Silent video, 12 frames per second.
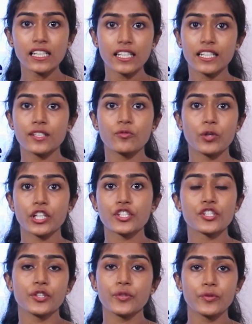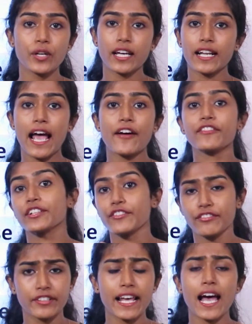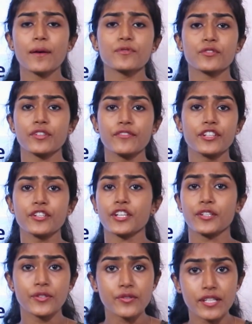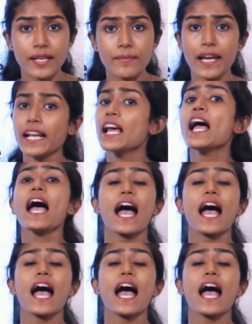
in which you are having different apps, or even you can use email,